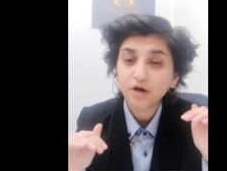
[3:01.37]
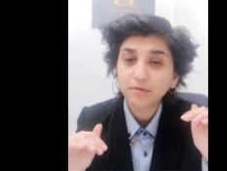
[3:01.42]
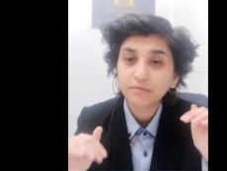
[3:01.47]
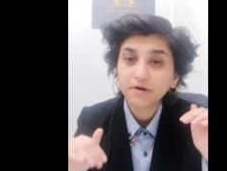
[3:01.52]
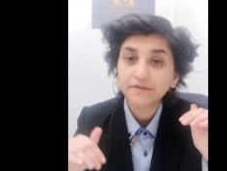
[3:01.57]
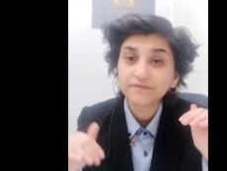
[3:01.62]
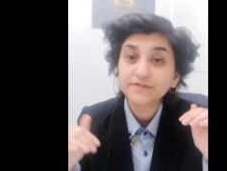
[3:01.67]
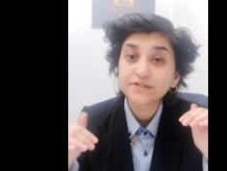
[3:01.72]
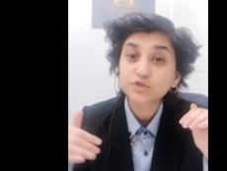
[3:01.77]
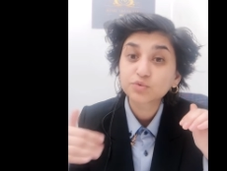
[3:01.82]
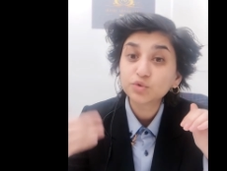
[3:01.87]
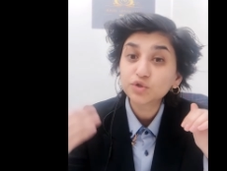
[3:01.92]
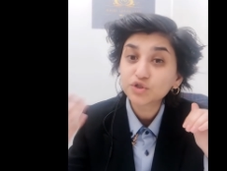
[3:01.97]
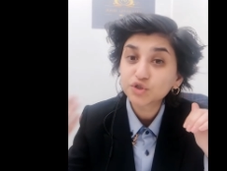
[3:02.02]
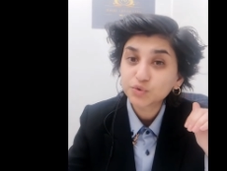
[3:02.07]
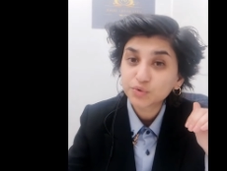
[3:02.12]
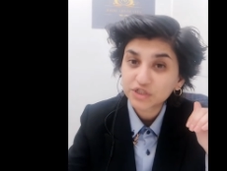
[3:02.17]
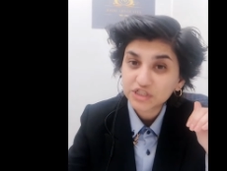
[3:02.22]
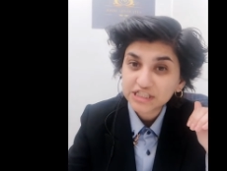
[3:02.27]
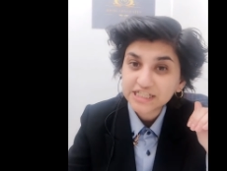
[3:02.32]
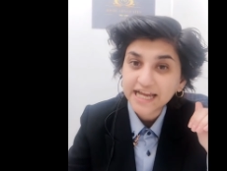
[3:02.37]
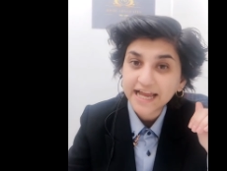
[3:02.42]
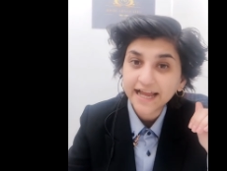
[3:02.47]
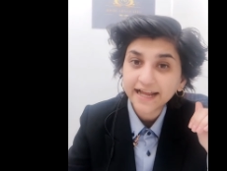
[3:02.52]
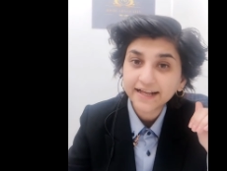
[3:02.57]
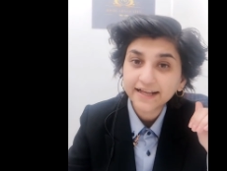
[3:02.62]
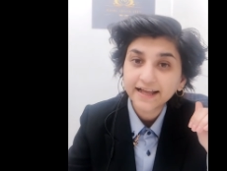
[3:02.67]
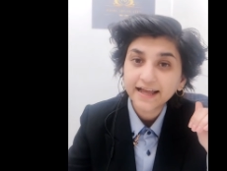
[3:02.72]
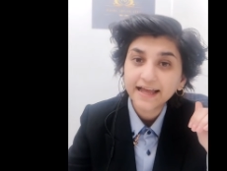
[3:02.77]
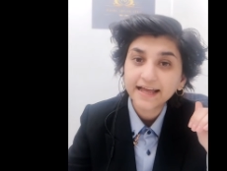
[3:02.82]
the home office will do a
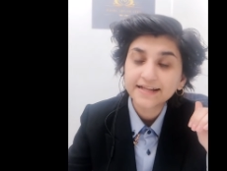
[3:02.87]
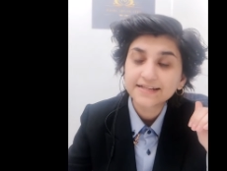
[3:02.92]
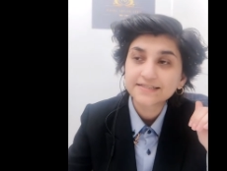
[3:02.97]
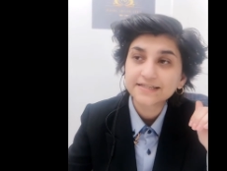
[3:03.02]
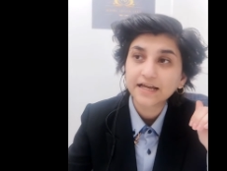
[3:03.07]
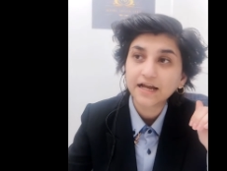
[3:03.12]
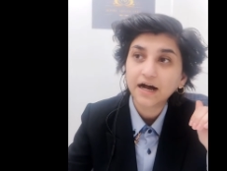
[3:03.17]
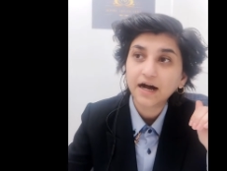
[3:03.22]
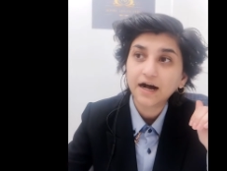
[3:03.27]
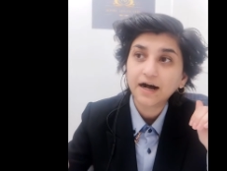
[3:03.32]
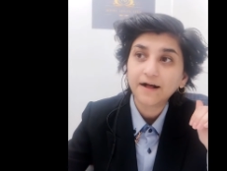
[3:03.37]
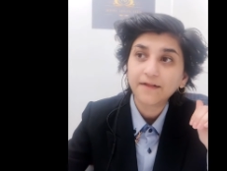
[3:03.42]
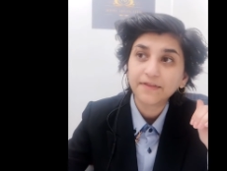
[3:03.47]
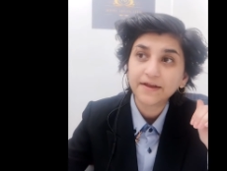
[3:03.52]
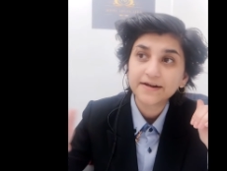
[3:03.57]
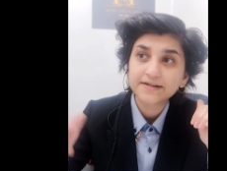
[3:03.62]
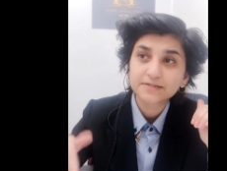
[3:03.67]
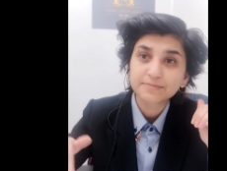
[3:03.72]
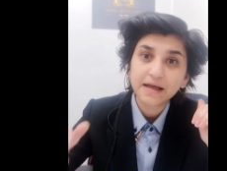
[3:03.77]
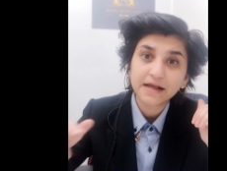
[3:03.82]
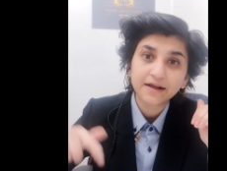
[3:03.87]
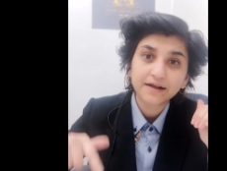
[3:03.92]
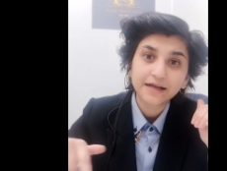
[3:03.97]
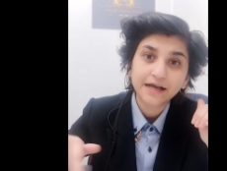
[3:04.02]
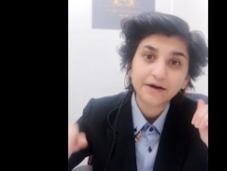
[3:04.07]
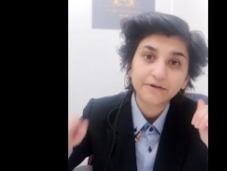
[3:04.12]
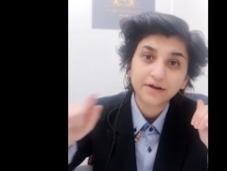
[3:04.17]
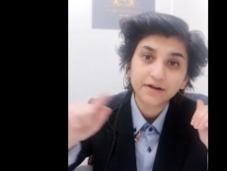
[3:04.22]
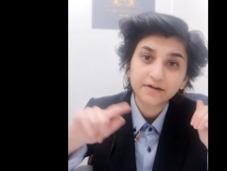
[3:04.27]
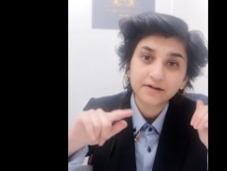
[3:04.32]
check and say ah there's a bank
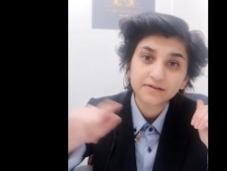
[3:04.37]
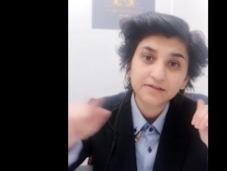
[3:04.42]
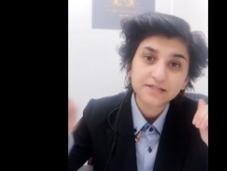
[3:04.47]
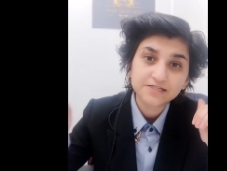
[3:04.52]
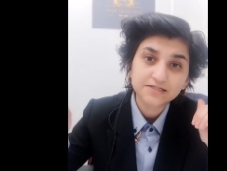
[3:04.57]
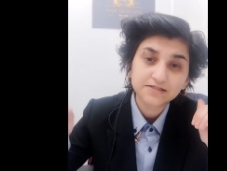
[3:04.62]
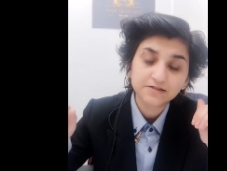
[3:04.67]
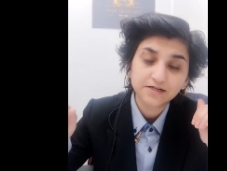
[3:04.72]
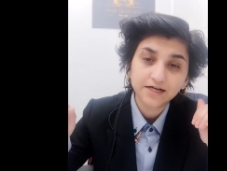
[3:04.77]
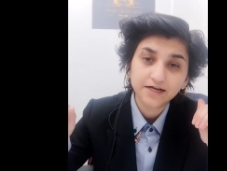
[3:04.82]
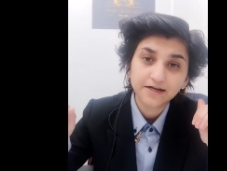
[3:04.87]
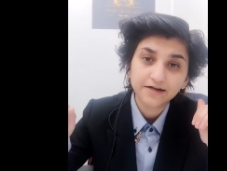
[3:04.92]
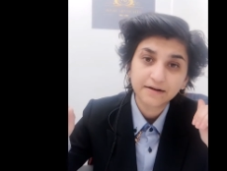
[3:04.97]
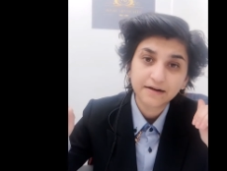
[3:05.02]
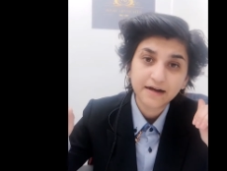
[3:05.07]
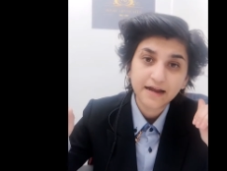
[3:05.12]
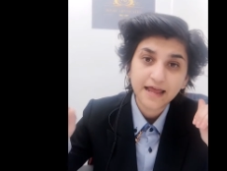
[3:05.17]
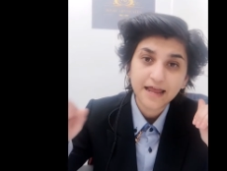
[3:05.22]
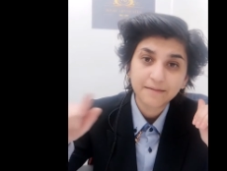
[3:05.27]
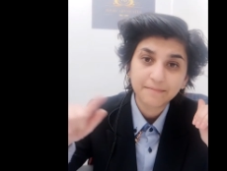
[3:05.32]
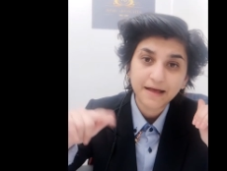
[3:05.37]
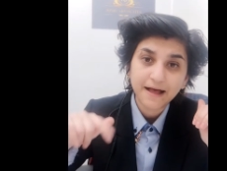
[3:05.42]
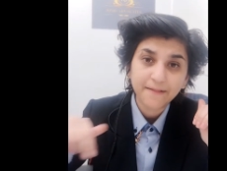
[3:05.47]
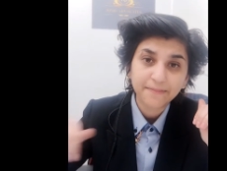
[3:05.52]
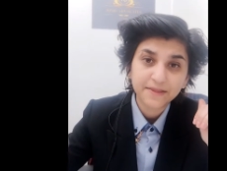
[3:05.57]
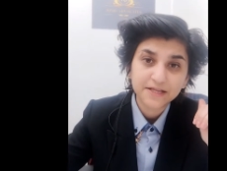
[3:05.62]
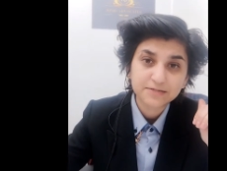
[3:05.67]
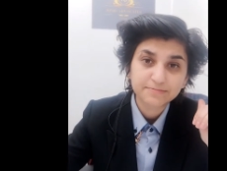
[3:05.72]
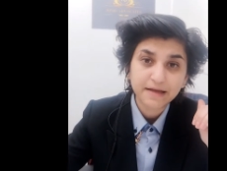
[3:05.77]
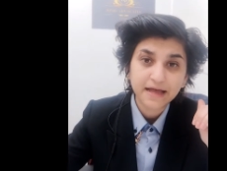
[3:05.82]
account under this uh, name
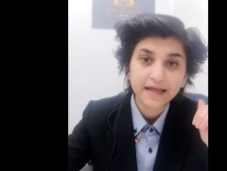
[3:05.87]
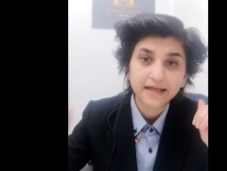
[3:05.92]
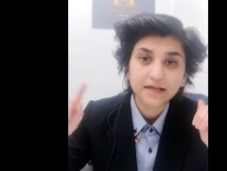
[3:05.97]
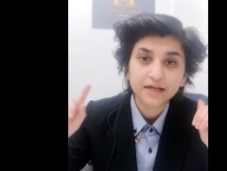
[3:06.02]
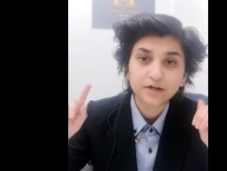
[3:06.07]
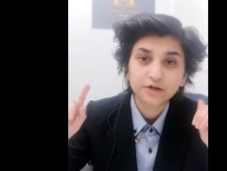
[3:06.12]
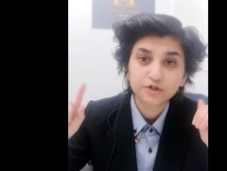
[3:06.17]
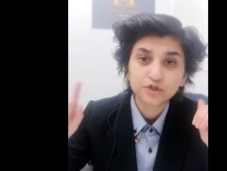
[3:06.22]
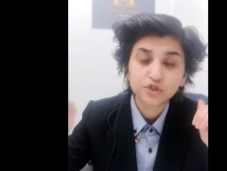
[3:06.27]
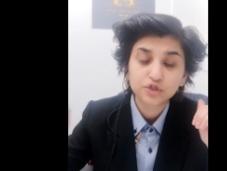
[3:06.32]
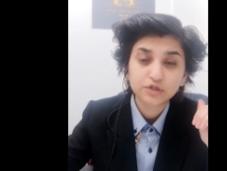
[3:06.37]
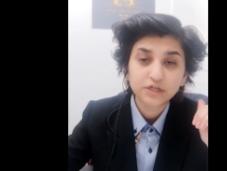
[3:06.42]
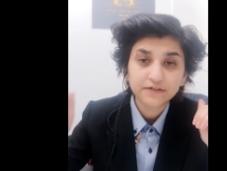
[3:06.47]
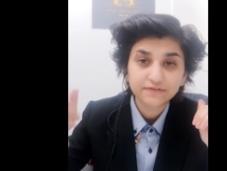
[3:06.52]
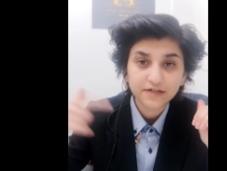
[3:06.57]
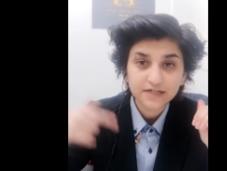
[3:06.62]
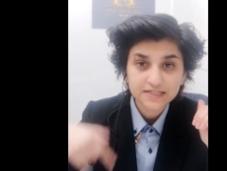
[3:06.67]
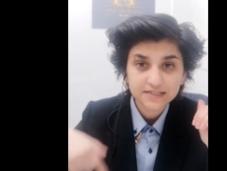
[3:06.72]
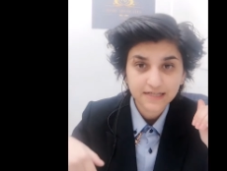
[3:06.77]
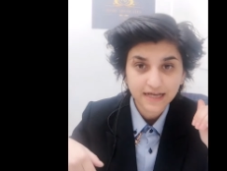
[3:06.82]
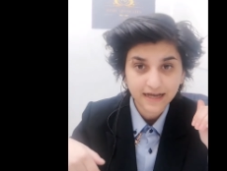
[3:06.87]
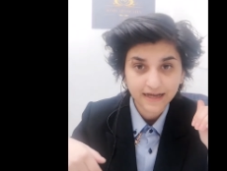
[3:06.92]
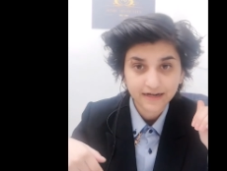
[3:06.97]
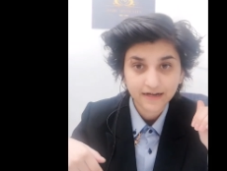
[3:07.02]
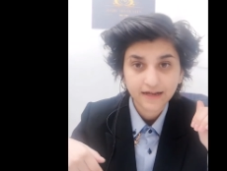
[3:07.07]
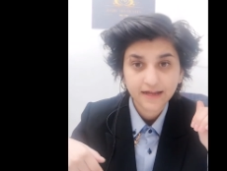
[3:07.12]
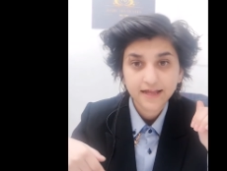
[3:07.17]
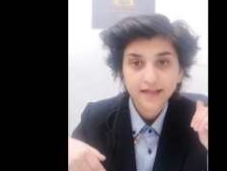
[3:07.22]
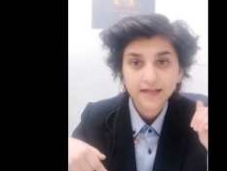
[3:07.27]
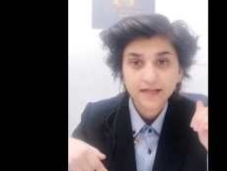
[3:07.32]
at this bank could you give us that
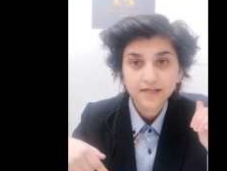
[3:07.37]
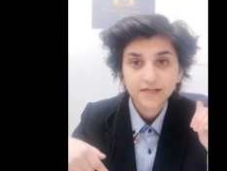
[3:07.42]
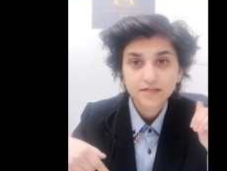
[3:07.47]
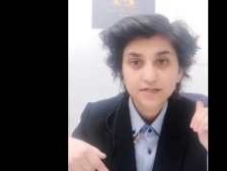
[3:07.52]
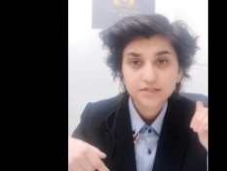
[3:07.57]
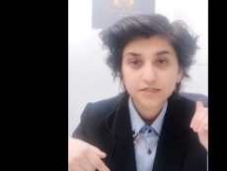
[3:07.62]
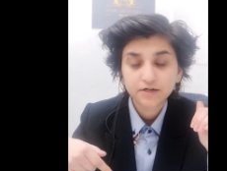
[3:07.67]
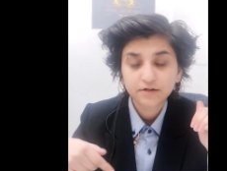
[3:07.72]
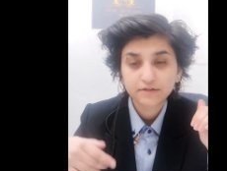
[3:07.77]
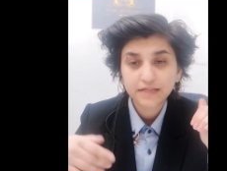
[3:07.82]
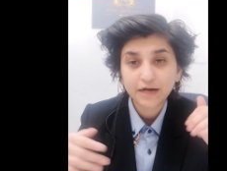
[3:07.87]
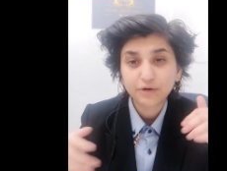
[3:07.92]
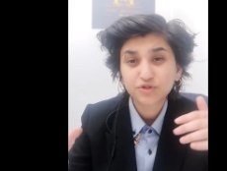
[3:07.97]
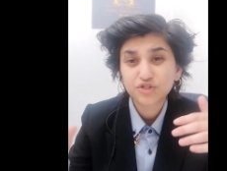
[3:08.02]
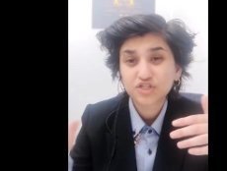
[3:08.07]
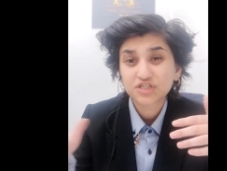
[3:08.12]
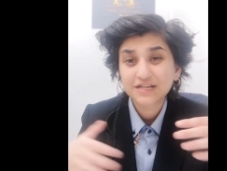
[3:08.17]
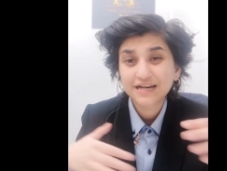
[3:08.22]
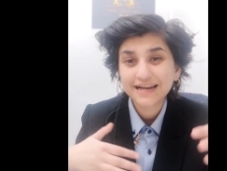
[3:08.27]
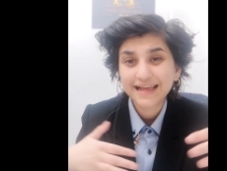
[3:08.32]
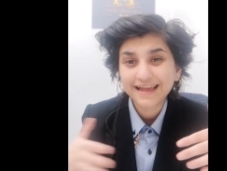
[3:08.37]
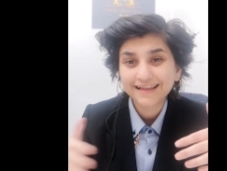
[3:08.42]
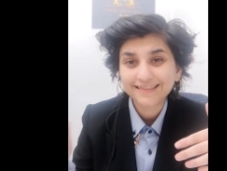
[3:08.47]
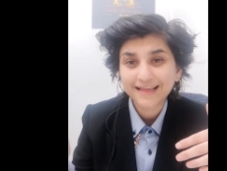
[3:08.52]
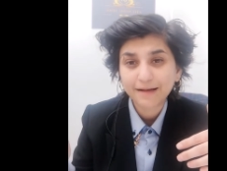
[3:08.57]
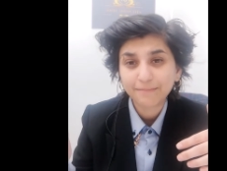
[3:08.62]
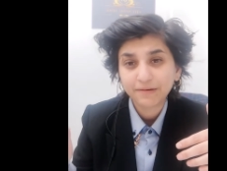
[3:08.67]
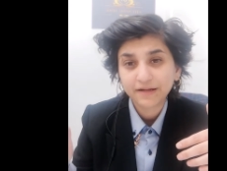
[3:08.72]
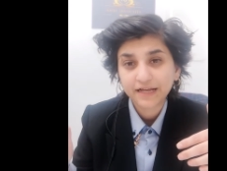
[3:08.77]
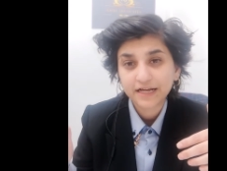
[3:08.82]
so that would just delay
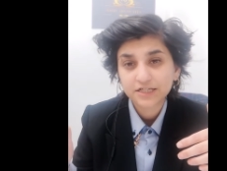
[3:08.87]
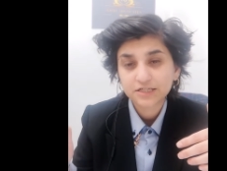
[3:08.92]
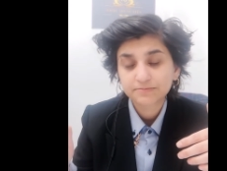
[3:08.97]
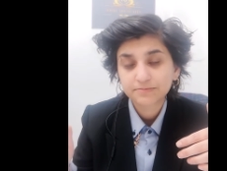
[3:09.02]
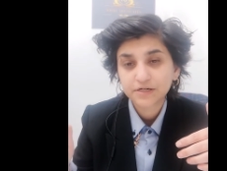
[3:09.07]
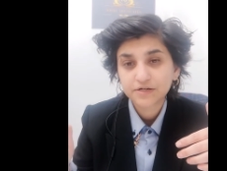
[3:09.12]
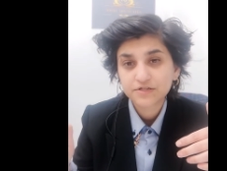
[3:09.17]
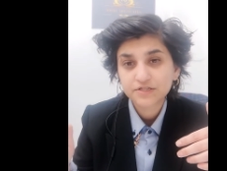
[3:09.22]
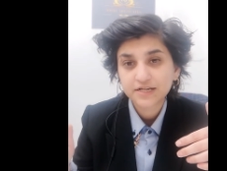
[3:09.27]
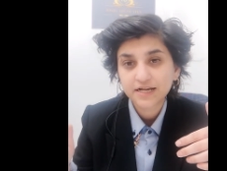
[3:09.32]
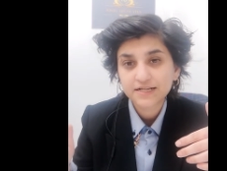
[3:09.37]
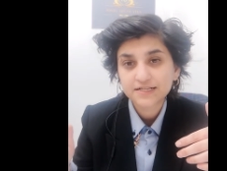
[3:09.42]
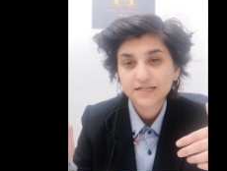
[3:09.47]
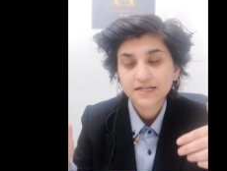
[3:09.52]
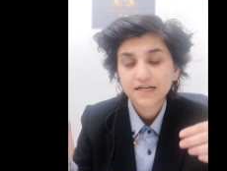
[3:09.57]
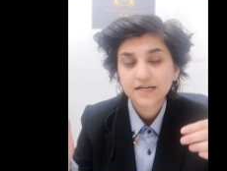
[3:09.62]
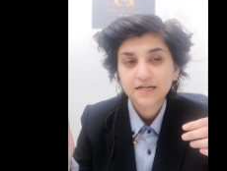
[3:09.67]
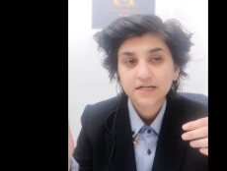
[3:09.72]
the application process,